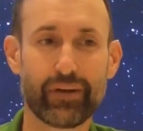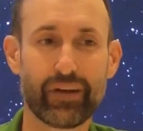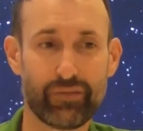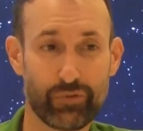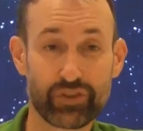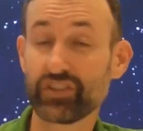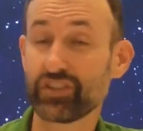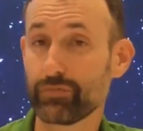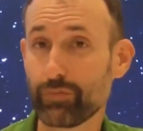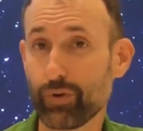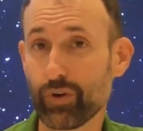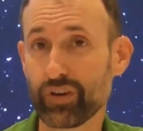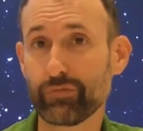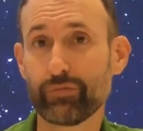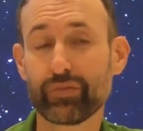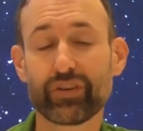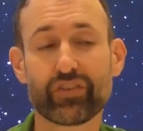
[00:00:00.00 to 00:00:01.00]
which is
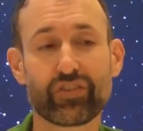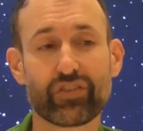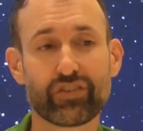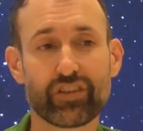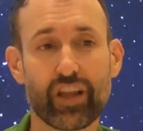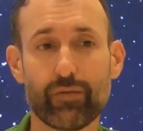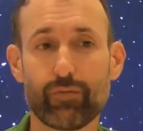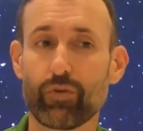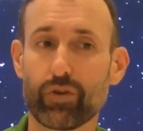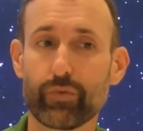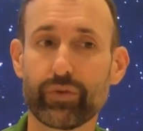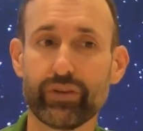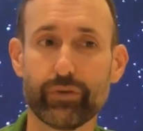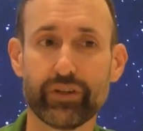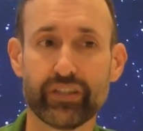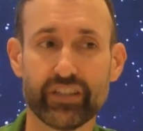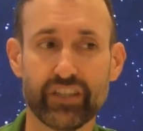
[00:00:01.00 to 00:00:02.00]
important because there's a lot more
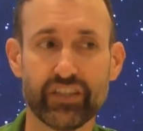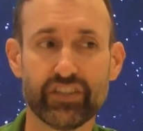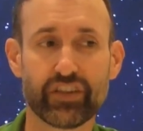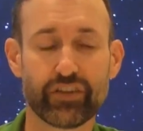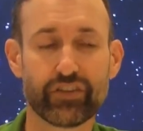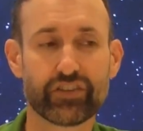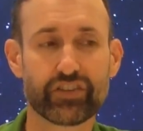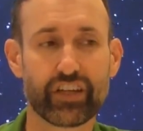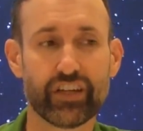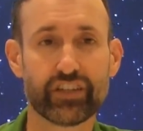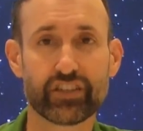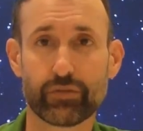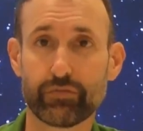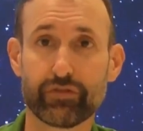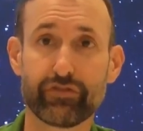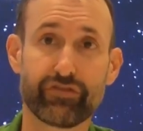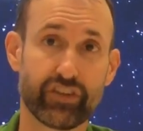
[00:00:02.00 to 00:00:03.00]
we need to understand in
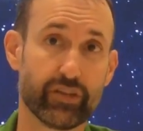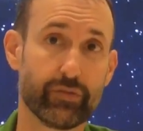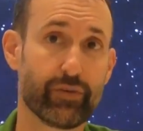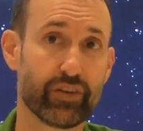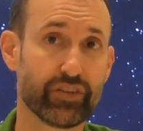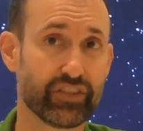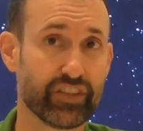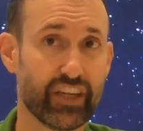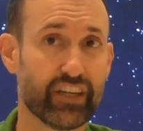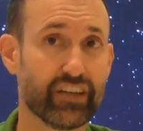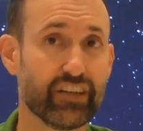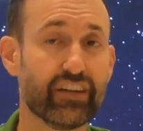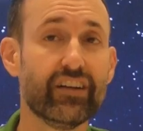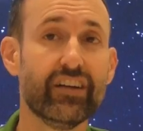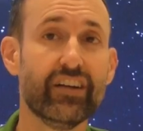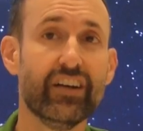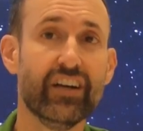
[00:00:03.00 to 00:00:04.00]
terms of fundamental
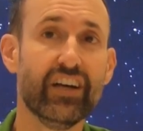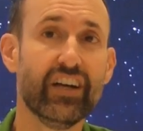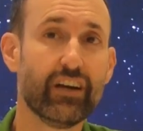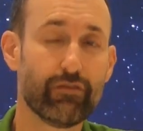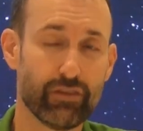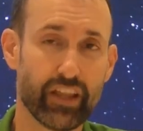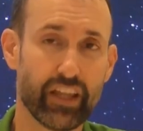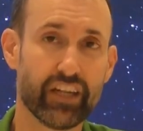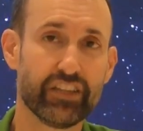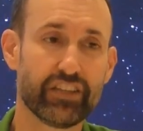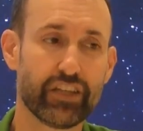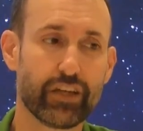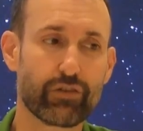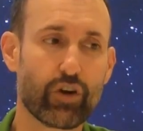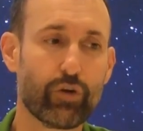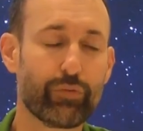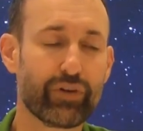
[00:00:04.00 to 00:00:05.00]
data related to
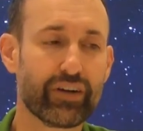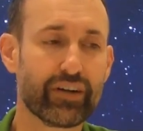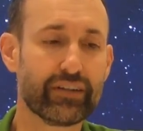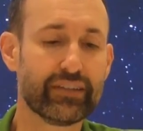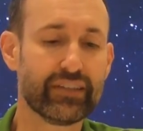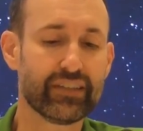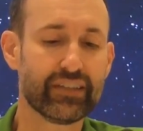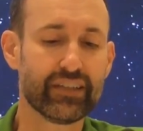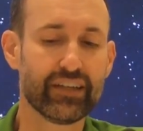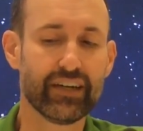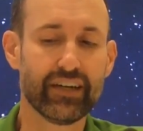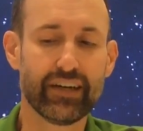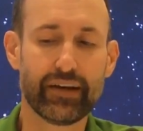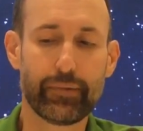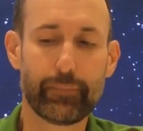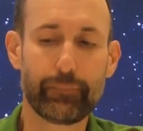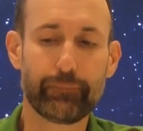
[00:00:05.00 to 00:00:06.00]
Europa.
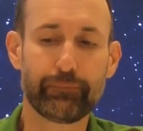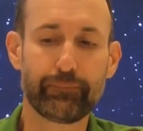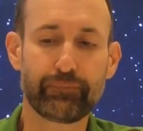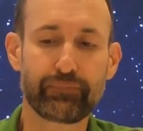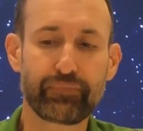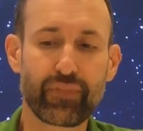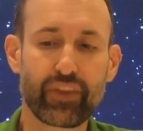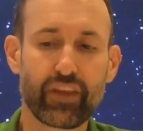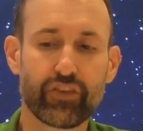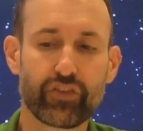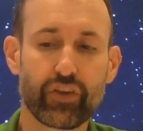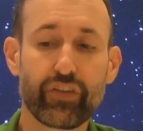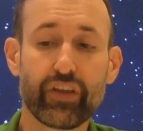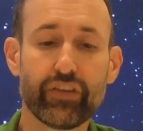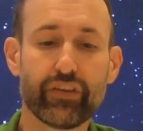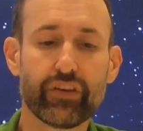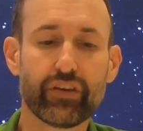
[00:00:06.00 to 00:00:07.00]
So
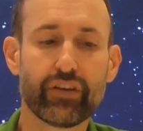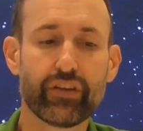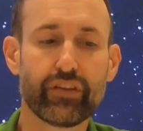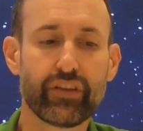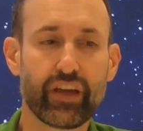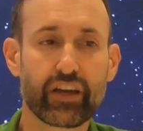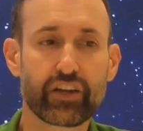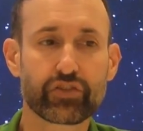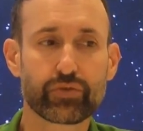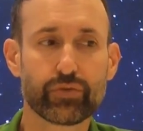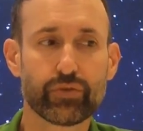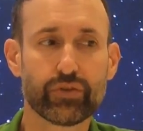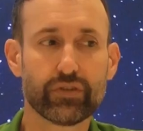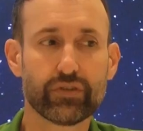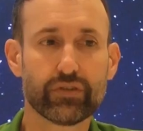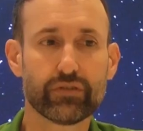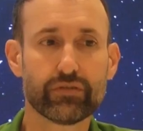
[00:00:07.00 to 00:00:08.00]
then the
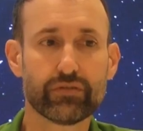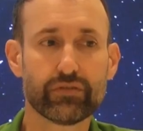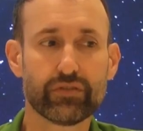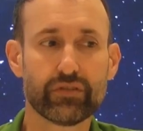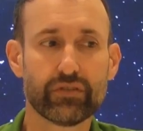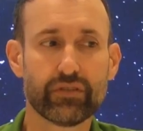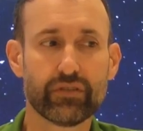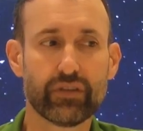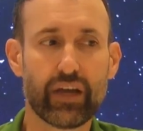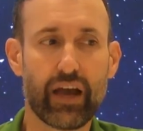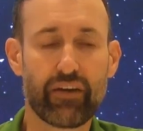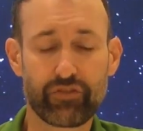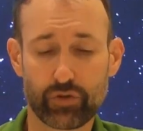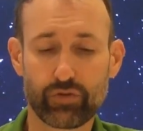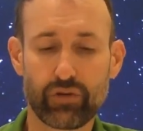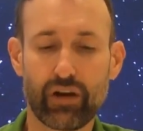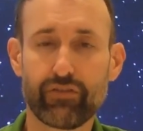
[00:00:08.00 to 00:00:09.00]
actual,
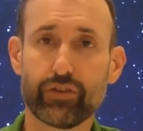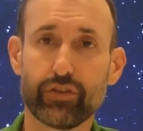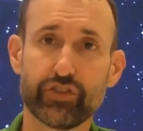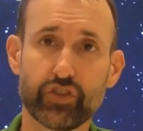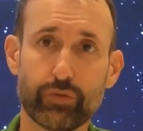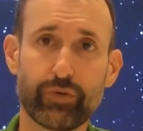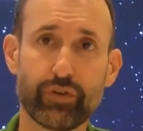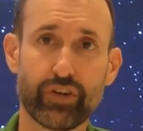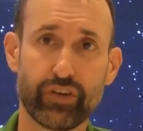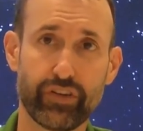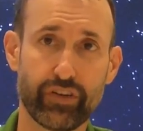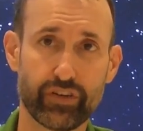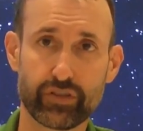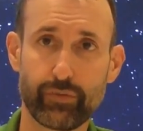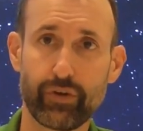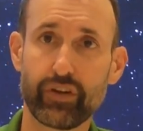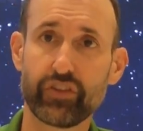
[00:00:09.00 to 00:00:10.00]
after arrival at Jupiter,
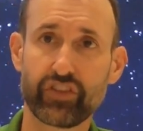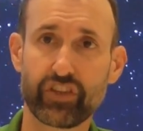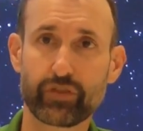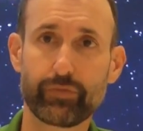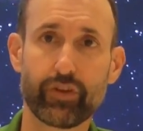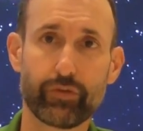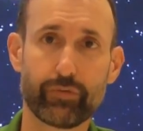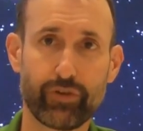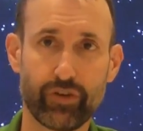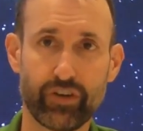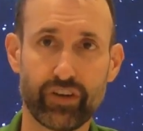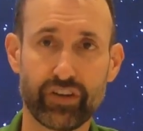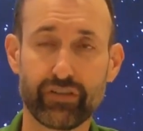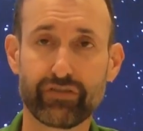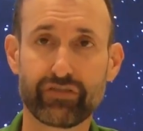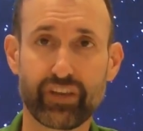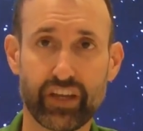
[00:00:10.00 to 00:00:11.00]
there's about a 6-month
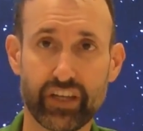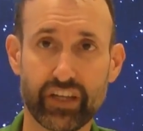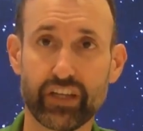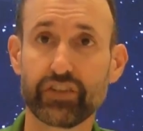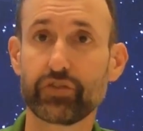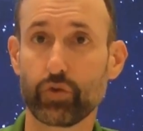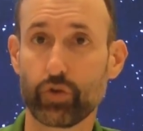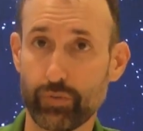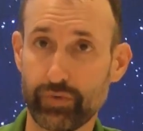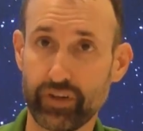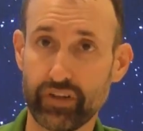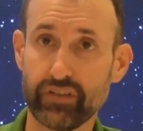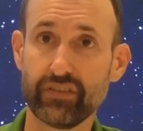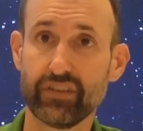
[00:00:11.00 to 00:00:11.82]
period of getting into orbit